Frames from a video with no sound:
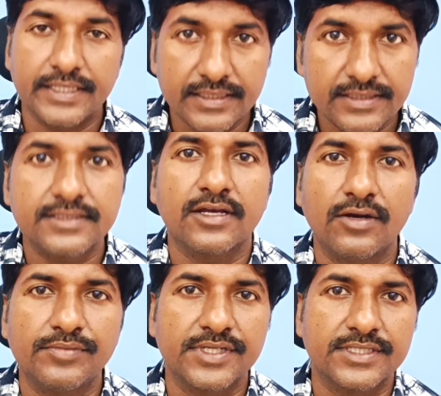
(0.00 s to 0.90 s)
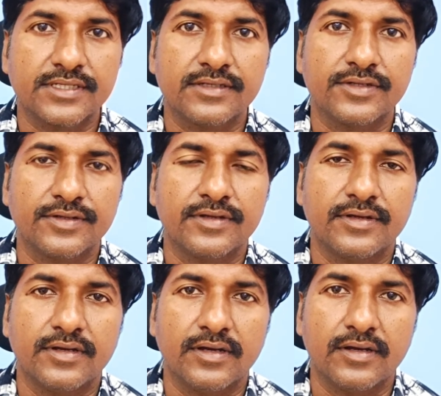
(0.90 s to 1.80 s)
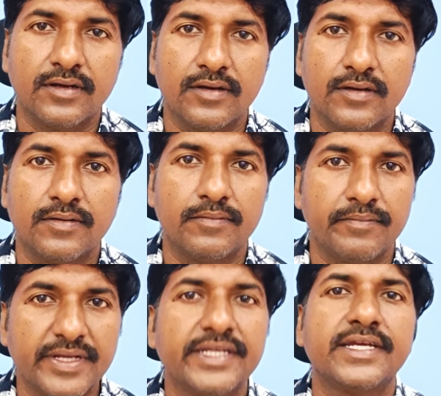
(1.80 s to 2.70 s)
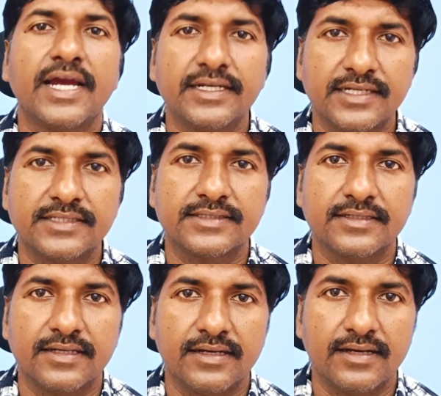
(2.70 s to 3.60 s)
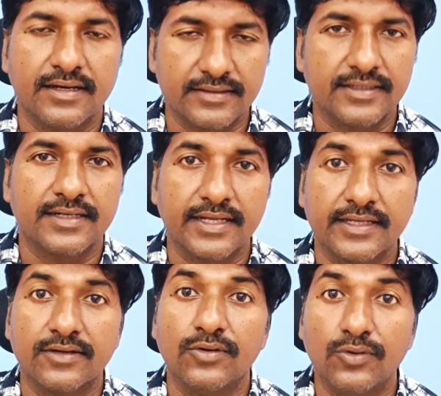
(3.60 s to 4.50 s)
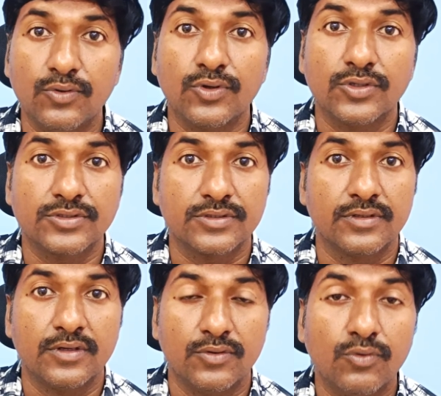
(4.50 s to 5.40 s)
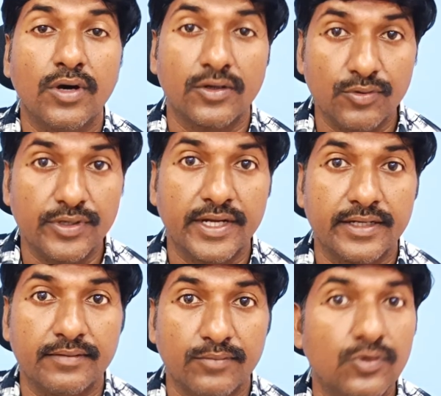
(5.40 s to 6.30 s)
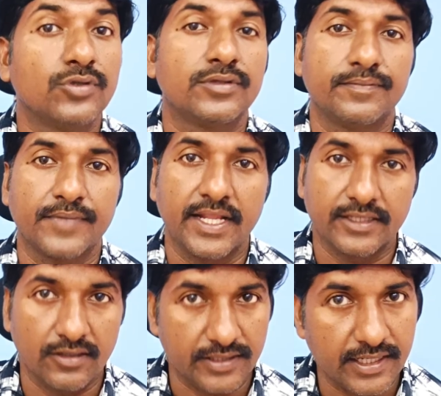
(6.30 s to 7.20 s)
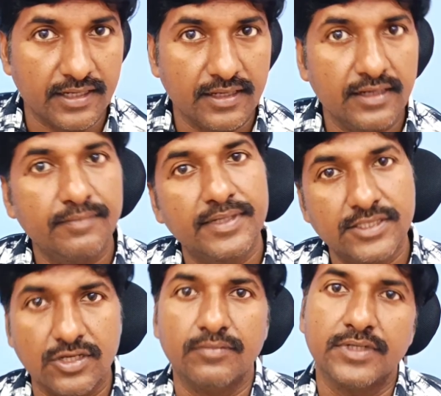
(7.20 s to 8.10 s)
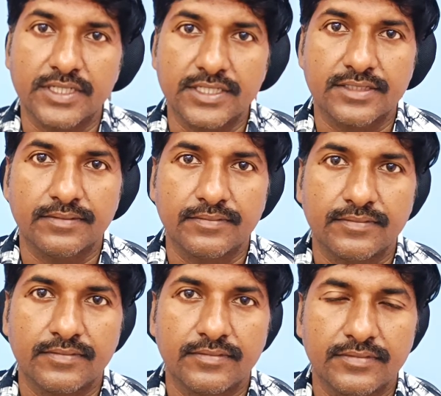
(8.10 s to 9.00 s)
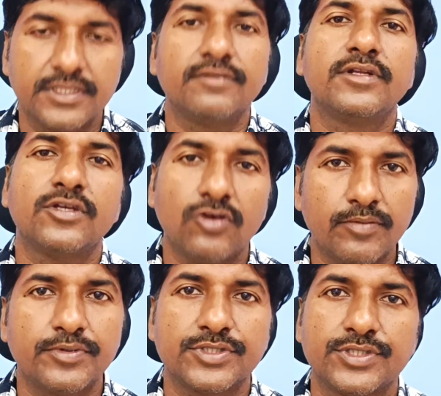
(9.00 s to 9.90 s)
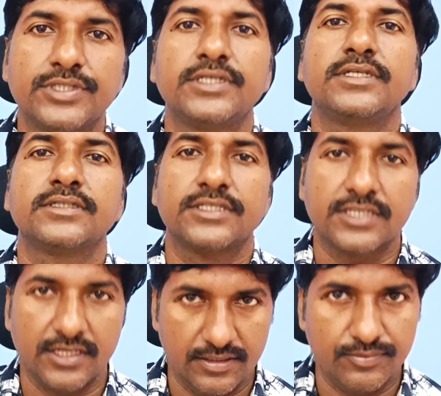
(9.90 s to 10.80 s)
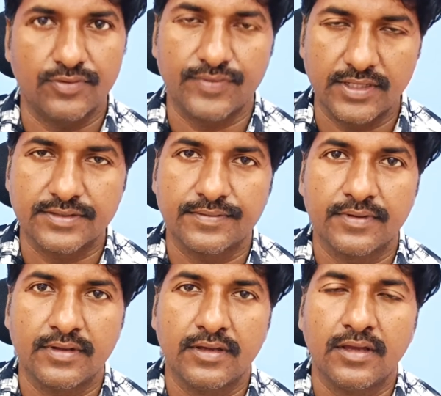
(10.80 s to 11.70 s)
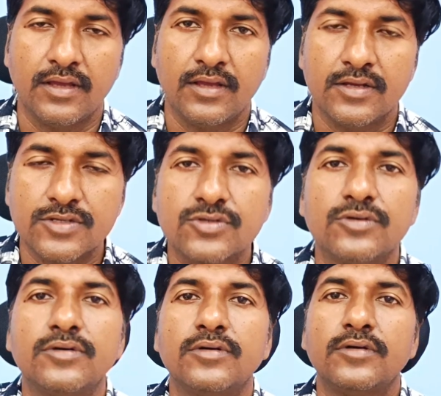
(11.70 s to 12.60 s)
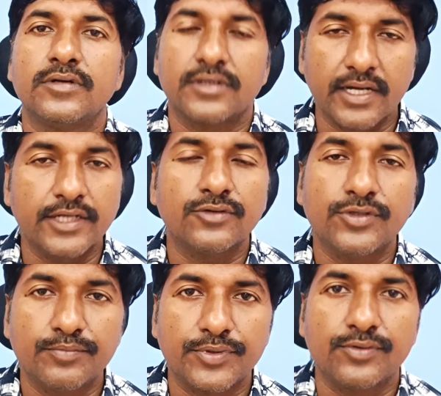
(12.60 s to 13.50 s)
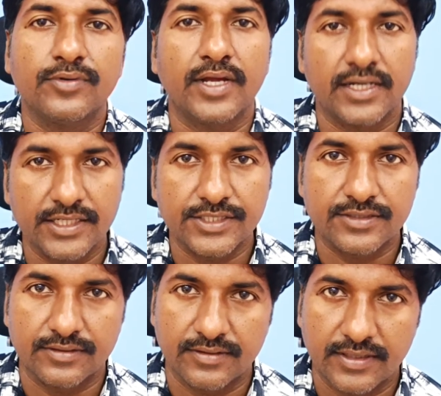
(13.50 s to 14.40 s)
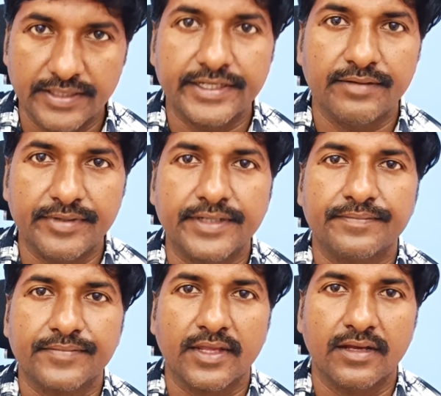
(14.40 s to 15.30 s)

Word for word: in this competition, many candidates are there like who are good at both, like technically plus communication. They will give opportunity such kind of profiles. So try to improve at least a little bit,